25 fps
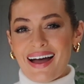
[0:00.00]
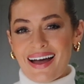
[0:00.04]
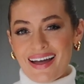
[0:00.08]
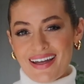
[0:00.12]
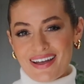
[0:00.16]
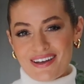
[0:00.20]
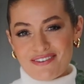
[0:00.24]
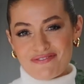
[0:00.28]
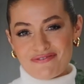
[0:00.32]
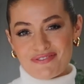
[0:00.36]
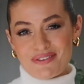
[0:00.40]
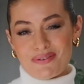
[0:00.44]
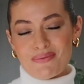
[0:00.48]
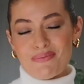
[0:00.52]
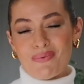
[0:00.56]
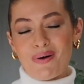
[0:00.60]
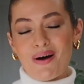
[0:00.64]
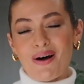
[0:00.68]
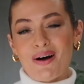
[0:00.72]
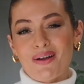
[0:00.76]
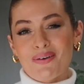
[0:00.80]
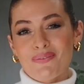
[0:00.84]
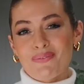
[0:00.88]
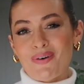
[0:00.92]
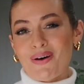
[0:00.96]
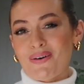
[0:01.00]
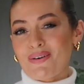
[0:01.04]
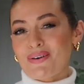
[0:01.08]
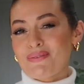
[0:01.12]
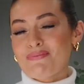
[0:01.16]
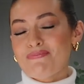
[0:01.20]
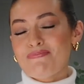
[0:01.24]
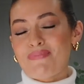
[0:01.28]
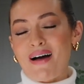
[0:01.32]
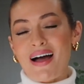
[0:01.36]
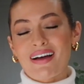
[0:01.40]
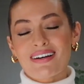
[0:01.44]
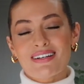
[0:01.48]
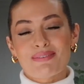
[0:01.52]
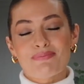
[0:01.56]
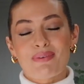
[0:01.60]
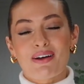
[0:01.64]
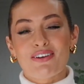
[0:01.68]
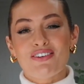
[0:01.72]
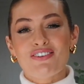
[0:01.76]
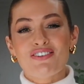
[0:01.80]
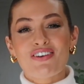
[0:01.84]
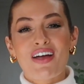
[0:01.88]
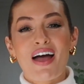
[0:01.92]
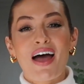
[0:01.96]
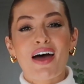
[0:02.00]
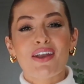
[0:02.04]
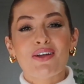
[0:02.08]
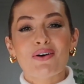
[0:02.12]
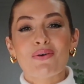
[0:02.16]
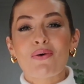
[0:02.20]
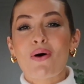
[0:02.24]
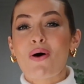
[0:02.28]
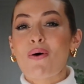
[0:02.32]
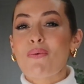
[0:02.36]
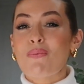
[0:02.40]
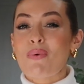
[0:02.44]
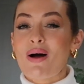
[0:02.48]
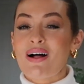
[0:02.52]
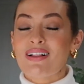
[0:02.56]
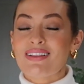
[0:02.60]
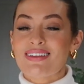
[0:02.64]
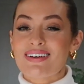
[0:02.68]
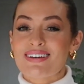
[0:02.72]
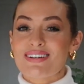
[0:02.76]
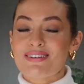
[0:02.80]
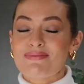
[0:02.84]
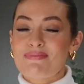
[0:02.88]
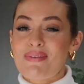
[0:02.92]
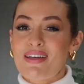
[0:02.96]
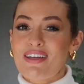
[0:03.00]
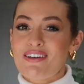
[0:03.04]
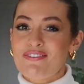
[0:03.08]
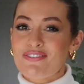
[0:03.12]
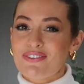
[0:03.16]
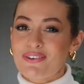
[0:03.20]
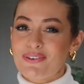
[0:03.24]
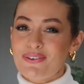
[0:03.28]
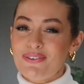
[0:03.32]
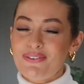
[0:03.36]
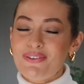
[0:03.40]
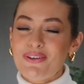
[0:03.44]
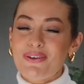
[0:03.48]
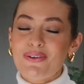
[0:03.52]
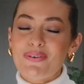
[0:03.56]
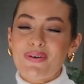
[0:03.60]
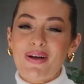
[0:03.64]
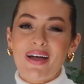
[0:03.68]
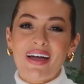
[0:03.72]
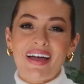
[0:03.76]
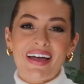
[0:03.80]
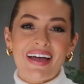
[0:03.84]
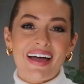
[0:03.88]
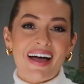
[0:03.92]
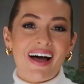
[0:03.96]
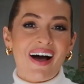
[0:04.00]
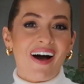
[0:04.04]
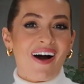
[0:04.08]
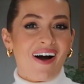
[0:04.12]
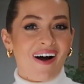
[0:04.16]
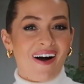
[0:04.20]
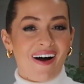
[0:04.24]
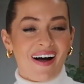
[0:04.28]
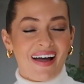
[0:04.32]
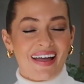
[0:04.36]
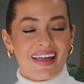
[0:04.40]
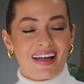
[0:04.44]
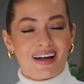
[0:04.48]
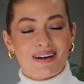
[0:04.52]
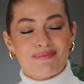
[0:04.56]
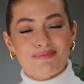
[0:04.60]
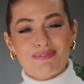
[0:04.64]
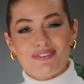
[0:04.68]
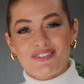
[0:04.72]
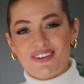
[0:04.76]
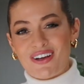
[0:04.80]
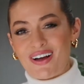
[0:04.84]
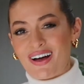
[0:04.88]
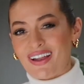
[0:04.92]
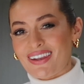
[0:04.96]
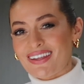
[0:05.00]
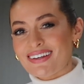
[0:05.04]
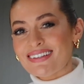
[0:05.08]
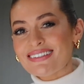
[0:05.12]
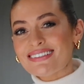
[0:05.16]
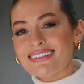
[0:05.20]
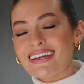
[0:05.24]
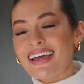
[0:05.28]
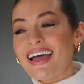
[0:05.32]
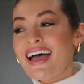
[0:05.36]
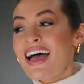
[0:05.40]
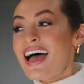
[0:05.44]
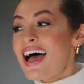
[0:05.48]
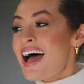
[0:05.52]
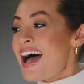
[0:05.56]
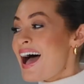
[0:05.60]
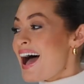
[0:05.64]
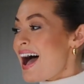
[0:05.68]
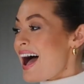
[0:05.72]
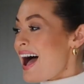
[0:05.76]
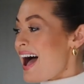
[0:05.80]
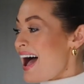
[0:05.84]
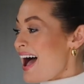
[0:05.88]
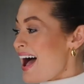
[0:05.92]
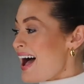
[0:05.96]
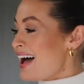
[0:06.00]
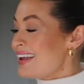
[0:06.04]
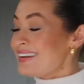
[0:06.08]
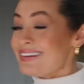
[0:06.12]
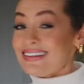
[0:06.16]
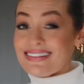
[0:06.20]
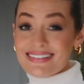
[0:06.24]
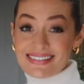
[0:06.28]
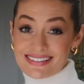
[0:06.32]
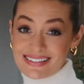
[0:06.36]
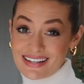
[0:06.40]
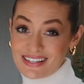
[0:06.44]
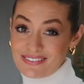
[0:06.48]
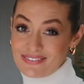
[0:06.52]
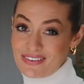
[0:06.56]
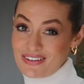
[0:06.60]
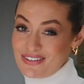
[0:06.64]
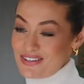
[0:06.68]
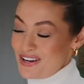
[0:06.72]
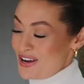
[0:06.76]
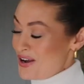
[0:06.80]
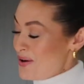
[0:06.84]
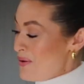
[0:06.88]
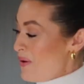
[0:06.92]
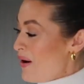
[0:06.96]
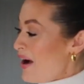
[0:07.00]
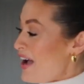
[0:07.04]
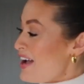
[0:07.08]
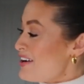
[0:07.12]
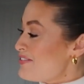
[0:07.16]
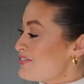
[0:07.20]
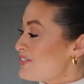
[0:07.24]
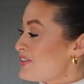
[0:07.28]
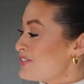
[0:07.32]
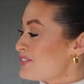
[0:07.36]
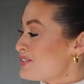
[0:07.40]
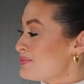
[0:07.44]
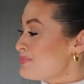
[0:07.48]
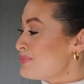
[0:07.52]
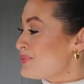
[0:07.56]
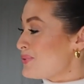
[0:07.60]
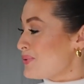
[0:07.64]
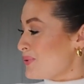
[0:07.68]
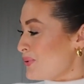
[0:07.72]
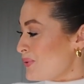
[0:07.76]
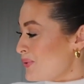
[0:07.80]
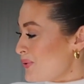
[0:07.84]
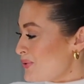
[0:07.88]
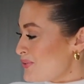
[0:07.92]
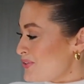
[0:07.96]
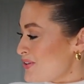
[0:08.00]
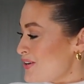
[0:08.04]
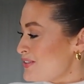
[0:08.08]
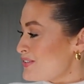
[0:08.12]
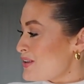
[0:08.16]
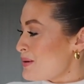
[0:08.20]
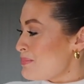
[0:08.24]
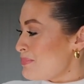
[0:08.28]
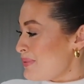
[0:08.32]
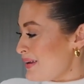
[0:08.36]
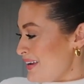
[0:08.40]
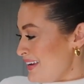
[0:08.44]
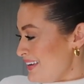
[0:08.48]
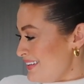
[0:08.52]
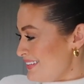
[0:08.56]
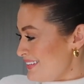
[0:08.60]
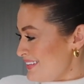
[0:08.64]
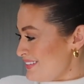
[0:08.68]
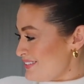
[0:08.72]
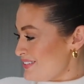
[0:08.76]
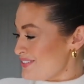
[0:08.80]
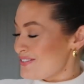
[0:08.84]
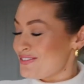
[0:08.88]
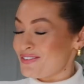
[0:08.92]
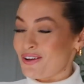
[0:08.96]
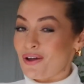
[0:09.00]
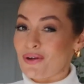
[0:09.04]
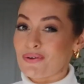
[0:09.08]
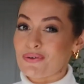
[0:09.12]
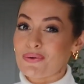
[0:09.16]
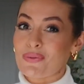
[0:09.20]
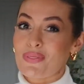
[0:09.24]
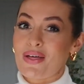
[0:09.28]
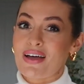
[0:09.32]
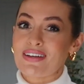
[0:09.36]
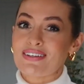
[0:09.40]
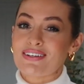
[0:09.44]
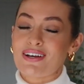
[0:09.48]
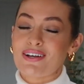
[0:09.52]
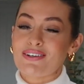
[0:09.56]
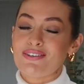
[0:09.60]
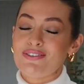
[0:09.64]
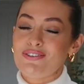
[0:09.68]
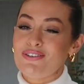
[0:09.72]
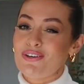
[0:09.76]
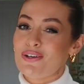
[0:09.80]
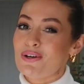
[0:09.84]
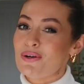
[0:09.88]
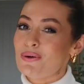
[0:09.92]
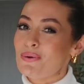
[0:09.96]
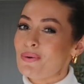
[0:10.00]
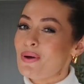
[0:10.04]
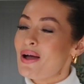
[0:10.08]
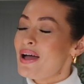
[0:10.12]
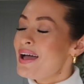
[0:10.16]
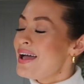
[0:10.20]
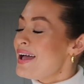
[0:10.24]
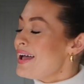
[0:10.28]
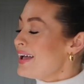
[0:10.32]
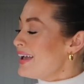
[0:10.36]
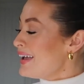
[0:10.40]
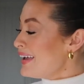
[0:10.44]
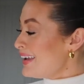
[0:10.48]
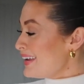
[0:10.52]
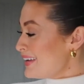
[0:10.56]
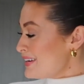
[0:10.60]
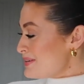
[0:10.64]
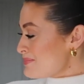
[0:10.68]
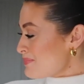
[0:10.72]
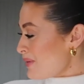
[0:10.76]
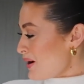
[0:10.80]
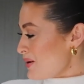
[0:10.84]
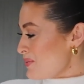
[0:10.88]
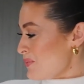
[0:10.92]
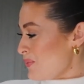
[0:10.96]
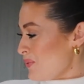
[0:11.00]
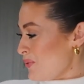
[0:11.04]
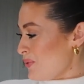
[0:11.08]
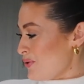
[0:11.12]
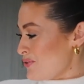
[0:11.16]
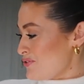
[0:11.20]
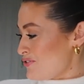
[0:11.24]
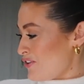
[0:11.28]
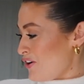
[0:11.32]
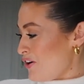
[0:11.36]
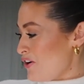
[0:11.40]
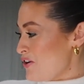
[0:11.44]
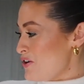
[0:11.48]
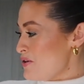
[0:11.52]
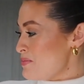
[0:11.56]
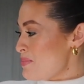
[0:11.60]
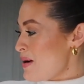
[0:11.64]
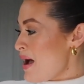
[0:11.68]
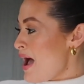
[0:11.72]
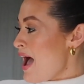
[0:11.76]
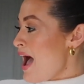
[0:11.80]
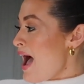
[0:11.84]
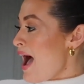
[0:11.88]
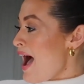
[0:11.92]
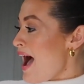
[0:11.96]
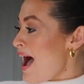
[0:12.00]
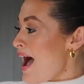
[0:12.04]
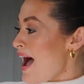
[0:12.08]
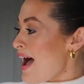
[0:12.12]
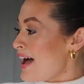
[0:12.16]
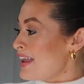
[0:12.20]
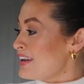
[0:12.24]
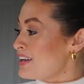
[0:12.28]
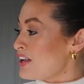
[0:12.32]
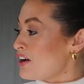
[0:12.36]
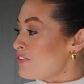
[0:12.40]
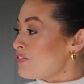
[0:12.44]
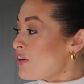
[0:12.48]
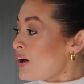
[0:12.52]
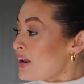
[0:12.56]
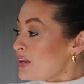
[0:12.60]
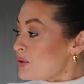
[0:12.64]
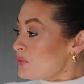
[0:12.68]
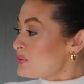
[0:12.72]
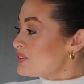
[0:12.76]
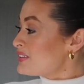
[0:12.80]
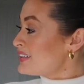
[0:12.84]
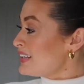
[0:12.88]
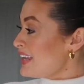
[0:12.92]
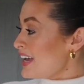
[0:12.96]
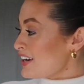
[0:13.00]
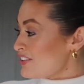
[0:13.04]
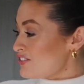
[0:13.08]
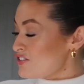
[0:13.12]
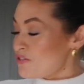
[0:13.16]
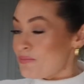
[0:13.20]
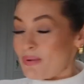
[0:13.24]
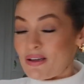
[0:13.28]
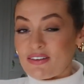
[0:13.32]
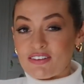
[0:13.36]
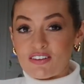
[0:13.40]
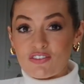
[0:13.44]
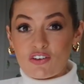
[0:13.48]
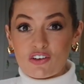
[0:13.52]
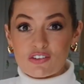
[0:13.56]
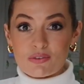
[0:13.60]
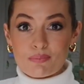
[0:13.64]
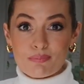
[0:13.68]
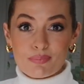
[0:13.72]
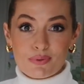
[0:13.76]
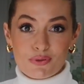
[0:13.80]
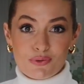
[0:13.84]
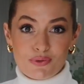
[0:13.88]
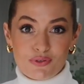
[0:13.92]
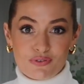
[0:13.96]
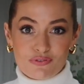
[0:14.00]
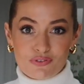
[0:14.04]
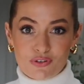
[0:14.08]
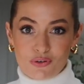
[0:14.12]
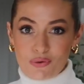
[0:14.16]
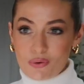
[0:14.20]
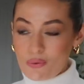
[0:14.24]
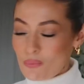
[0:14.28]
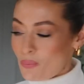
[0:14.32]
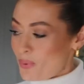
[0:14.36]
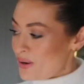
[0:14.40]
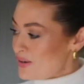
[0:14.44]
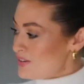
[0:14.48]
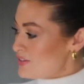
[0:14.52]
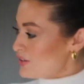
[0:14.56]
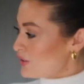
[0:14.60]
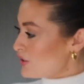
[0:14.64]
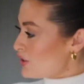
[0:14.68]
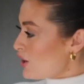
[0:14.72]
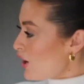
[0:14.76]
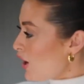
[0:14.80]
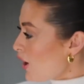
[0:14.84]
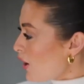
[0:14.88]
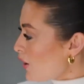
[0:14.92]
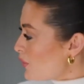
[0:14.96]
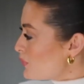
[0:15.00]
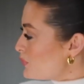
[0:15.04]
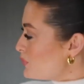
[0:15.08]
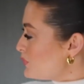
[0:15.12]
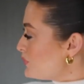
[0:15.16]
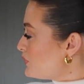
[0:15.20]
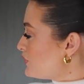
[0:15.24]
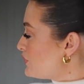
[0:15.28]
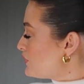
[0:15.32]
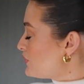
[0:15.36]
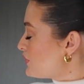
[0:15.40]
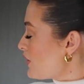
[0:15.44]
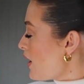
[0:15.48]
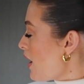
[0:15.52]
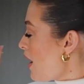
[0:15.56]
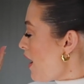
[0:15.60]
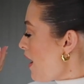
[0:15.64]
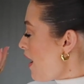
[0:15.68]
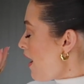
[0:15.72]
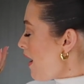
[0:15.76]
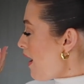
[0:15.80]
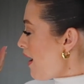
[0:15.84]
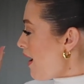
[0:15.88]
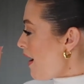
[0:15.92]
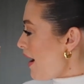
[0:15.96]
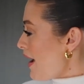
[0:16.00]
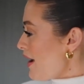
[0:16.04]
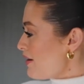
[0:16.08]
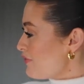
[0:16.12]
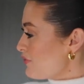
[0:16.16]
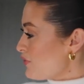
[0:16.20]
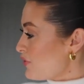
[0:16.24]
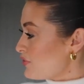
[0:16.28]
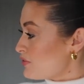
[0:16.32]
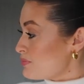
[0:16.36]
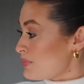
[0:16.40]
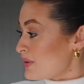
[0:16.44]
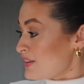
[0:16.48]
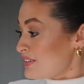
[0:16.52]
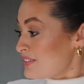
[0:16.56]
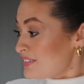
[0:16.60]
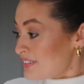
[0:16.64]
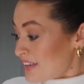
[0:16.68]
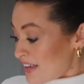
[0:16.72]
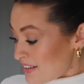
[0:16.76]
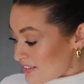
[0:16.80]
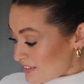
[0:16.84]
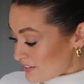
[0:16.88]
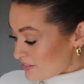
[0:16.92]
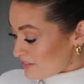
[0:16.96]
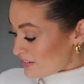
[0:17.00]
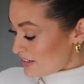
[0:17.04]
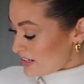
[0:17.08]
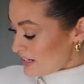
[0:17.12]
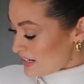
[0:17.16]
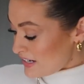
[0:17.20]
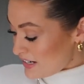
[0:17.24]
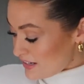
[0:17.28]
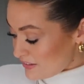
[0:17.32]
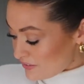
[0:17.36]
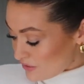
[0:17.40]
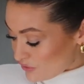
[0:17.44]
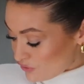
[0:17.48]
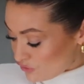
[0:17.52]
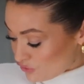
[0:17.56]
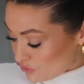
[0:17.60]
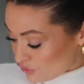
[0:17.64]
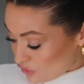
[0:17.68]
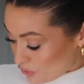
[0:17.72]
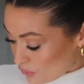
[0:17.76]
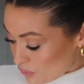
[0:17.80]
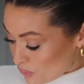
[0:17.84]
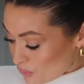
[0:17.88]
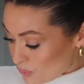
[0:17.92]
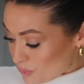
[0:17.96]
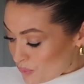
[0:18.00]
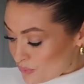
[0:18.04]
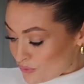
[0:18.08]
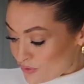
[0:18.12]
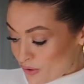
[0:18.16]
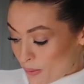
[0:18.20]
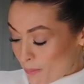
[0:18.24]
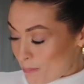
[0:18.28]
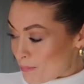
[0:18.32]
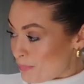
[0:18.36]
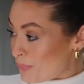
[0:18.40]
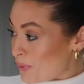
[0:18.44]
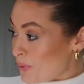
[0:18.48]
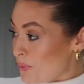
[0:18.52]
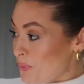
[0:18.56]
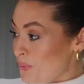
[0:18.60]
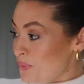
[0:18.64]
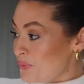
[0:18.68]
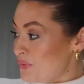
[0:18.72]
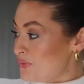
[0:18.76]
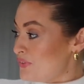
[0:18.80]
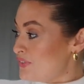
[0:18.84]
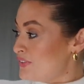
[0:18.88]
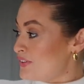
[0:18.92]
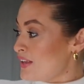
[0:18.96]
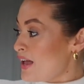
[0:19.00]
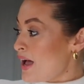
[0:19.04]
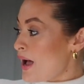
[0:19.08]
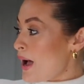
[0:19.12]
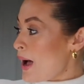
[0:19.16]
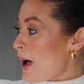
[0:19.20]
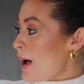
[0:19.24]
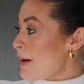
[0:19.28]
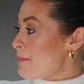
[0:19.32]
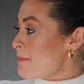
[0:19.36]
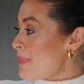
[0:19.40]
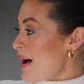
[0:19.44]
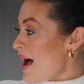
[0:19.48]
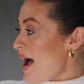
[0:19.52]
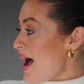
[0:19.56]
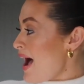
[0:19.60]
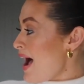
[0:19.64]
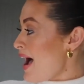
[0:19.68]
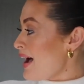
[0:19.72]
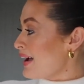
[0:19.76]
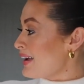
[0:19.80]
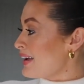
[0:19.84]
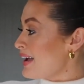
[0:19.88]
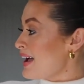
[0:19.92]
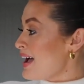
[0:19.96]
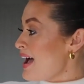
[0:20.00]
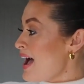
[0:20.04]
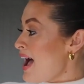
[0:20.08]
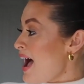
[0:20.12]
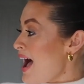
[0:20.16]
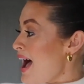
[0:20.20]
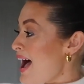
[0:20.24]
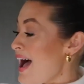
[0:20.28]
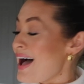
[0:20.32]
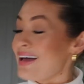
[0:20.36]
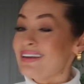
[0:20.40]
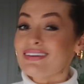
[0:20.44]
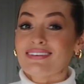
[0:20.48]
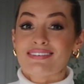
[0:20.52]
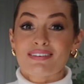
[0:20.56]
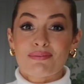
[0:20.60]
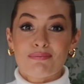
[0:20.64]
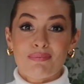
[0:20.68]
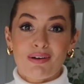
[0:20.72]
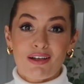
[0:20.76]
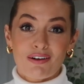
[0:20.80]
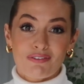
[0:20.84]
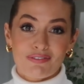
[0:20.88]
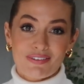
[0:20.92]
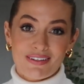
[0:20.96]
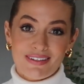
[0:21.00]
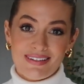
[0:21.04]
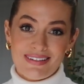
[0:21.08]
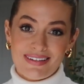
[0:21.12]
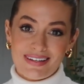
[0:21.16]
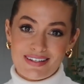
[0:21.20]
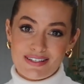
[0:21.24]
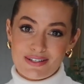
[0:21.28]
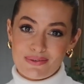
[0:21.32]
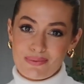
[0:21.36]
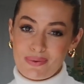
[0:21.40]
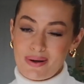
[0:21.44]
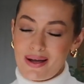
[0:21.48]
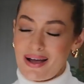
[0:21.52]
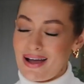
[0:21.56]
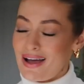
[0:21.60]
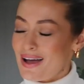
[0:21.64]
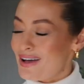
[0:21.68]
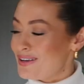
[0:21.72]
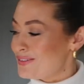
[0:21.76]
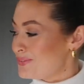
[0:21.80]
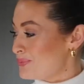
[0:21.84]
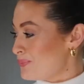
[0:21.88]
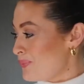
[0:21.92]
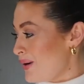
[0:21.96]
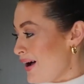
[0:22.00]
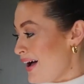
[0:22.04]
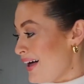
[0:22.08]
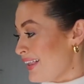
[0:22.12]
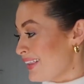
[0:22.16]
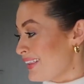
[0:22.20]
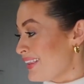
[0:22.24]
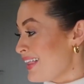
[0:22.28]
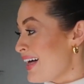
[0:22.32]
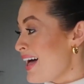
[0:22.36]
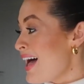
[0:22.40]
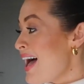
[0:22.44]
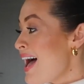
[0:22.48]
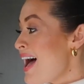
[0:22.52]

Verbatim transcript: Hey everyone, welcome back to my channel or welcome if you're new here. Hi, I'm Charlotte and in today's video I've got some gorgeous pieces to show you that are new in my wardrobe and I've got a little selection of pieces. I've got some beautiful winter coats, I have got some accessories, shoes, boots, a bag and some lovely knitwear as well.